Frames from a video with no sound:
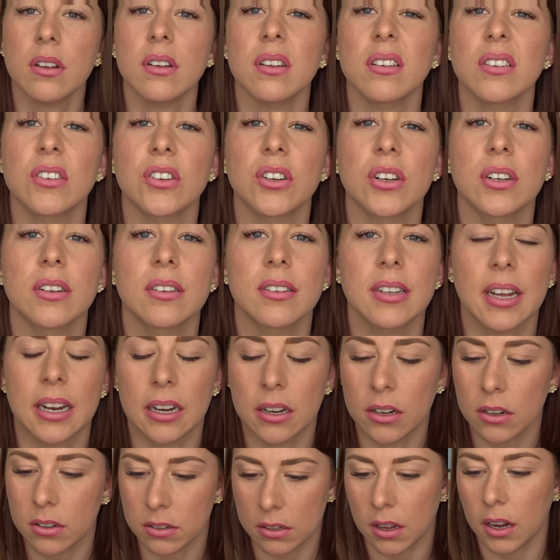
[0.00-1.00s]
As you can see,
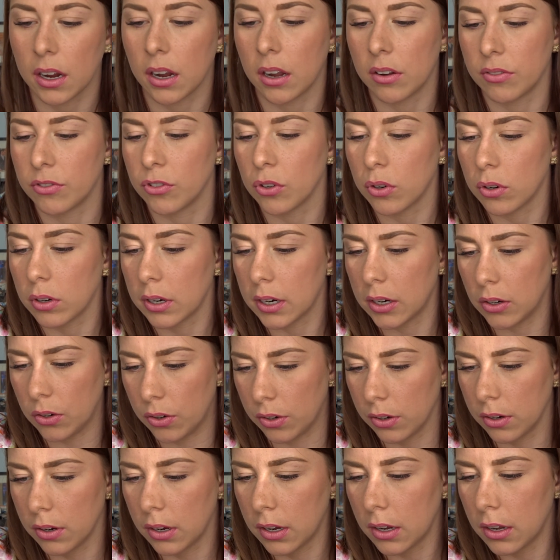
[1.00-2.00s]
it looks like I've drawn
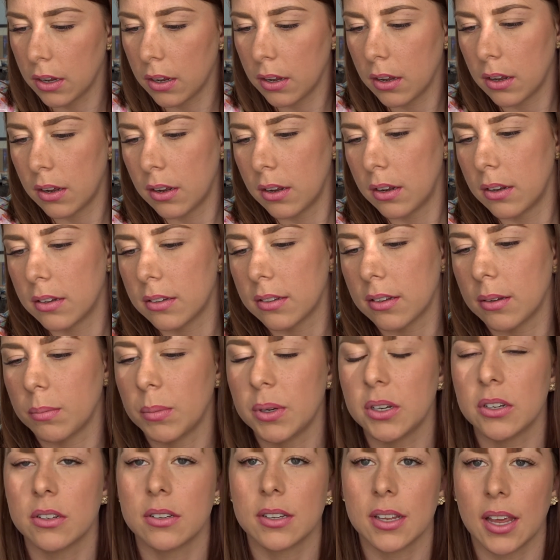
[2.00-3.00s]
out. So let
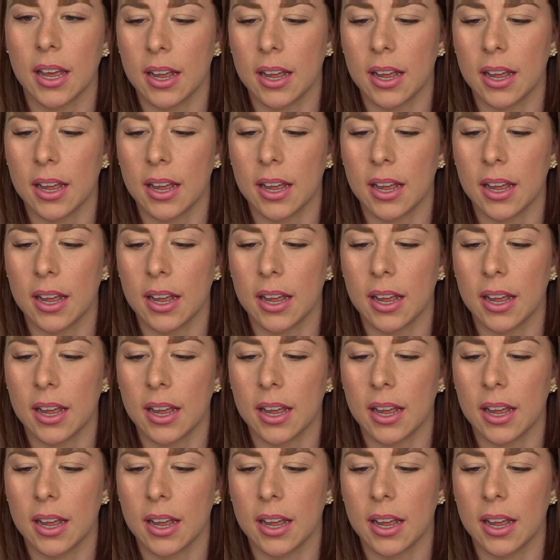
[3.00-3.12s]
me just